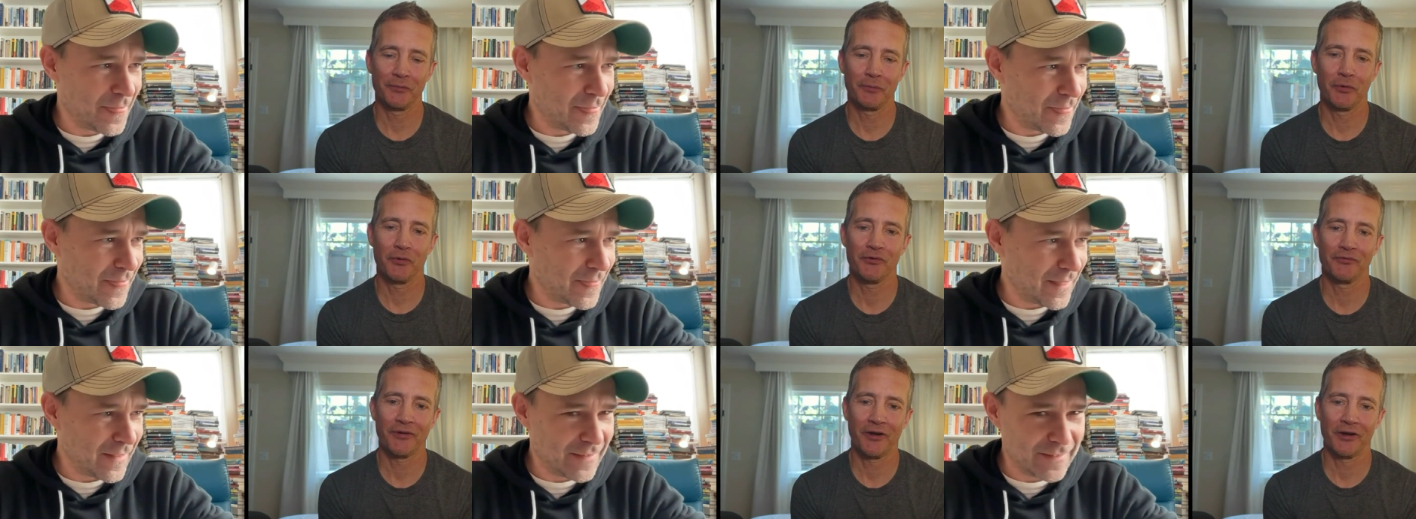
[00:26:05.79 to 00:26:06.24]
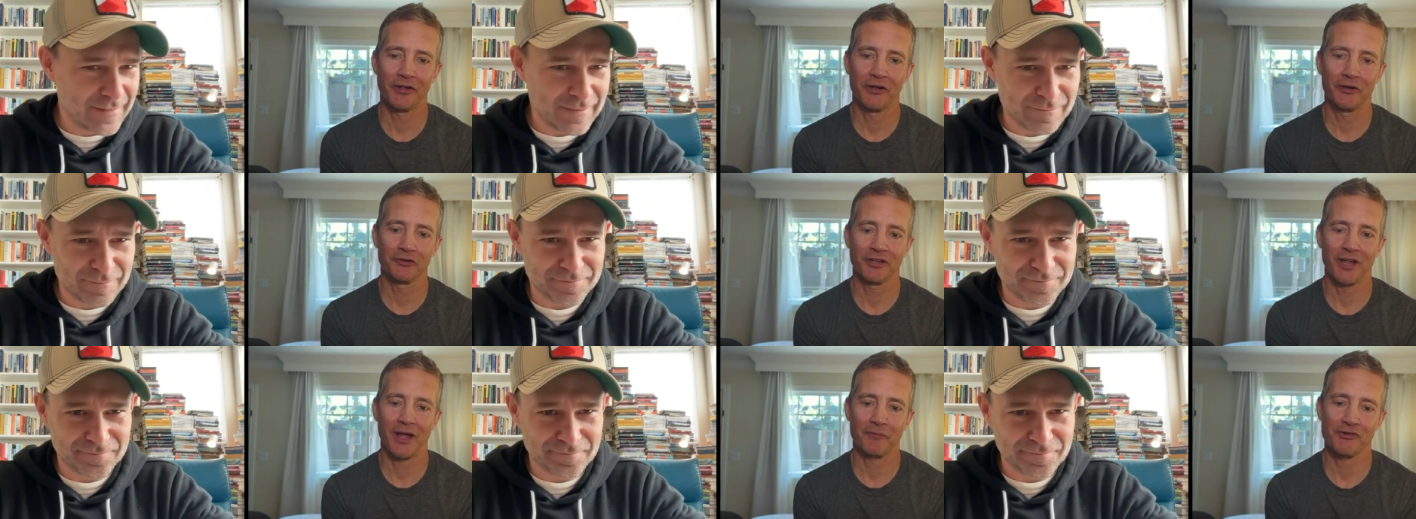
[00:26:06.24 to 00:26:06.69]
Speaker 1: portfolio
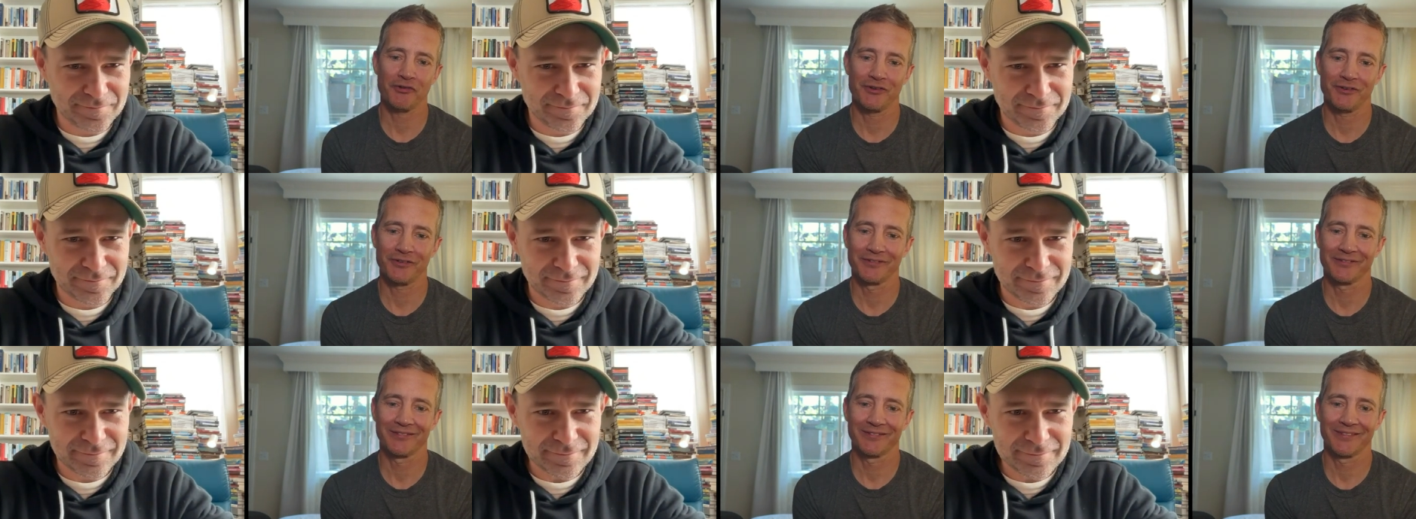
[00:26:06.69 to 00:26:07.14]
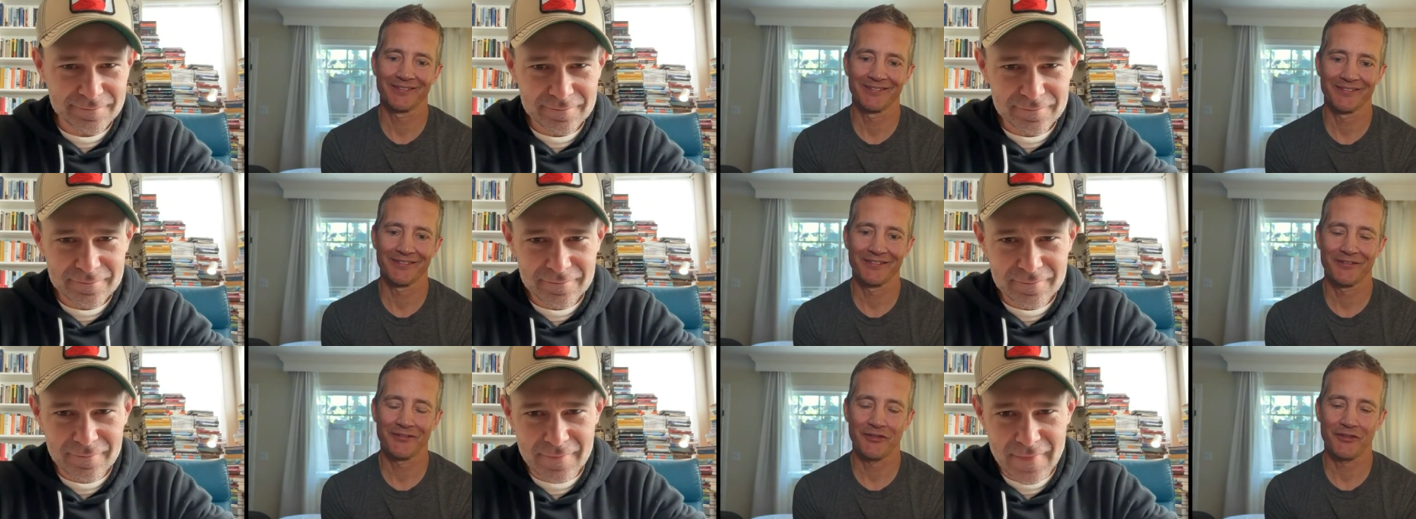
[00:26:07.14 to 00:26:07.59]
snapshot.
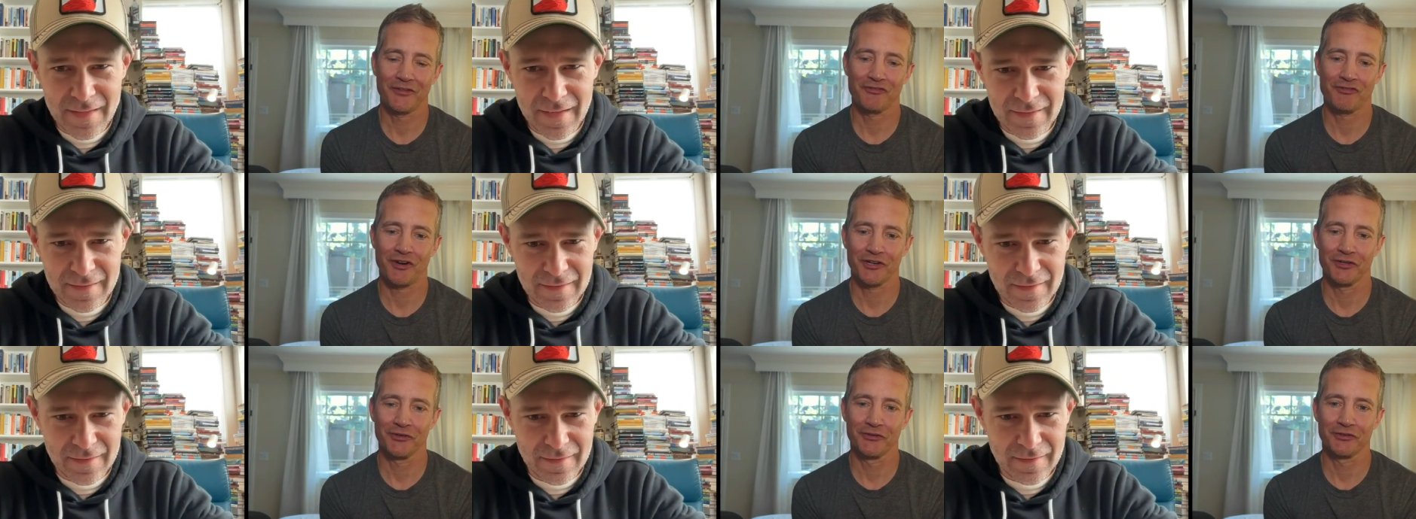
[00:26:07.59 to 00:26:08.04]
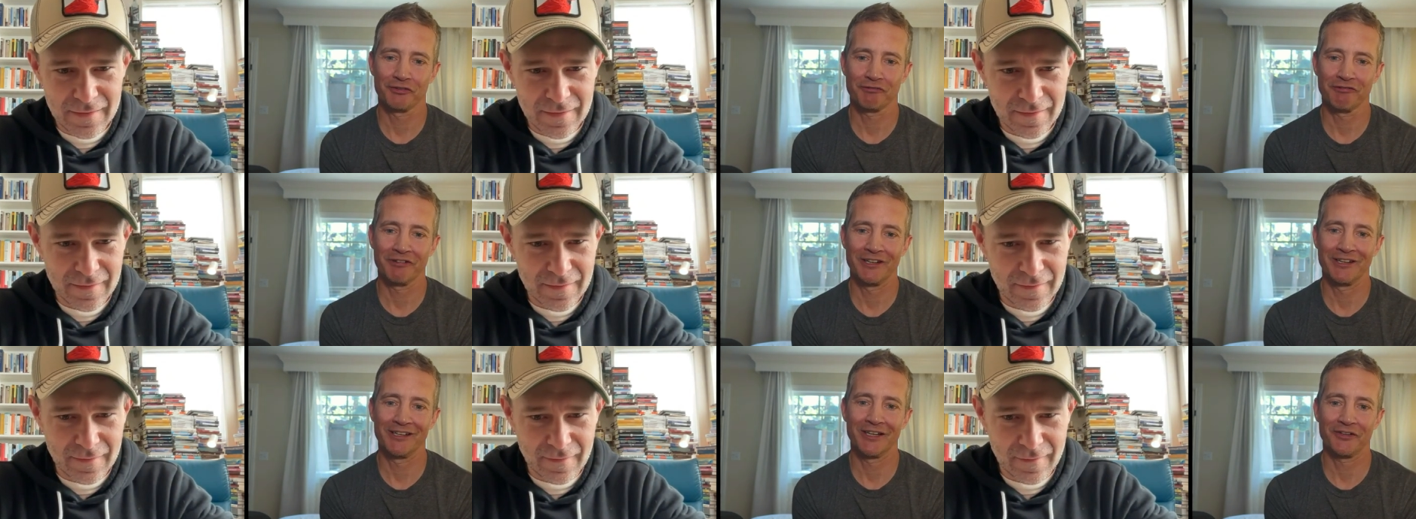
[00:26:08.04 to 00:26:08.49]
Chuck it on
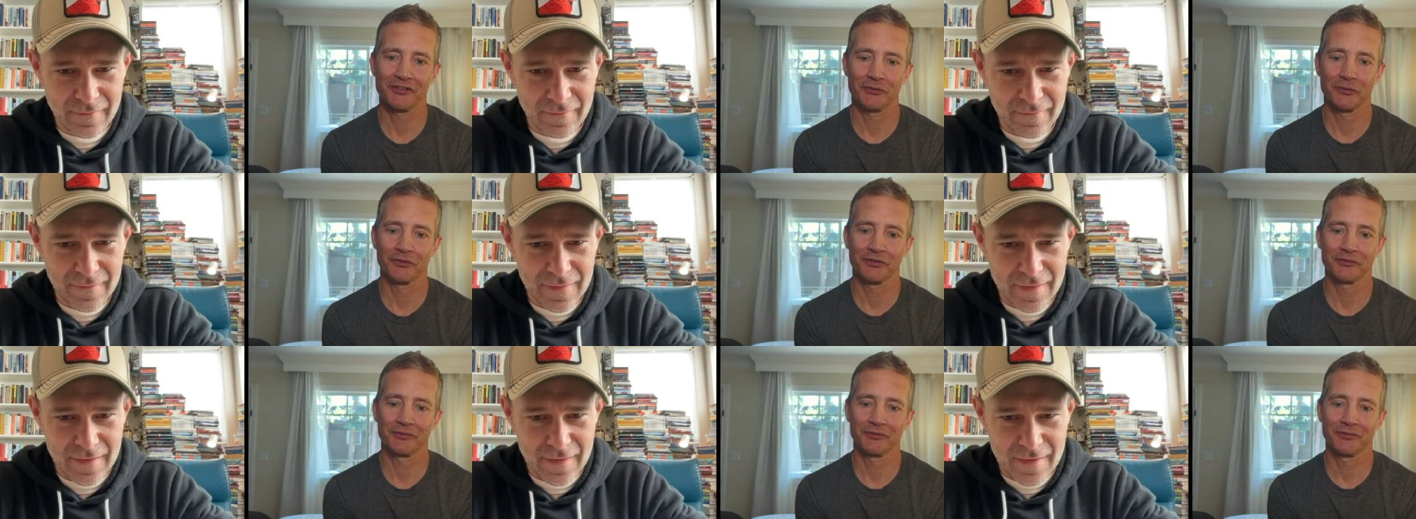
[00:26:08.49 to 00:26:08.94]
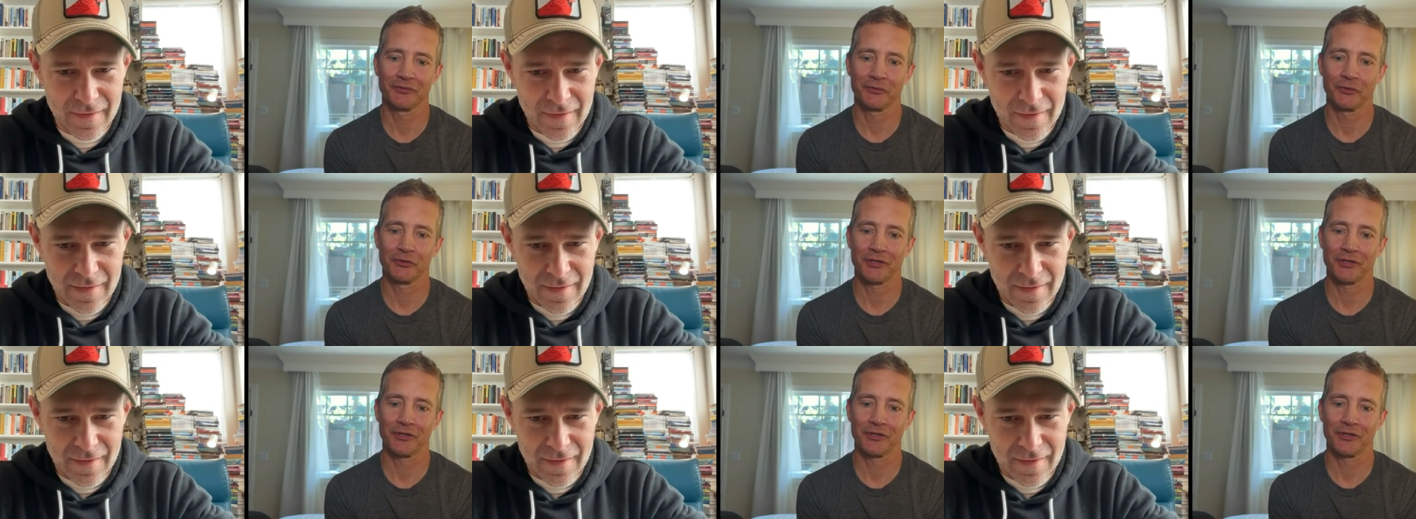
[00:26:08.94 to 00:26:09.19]
screen. Let's see what's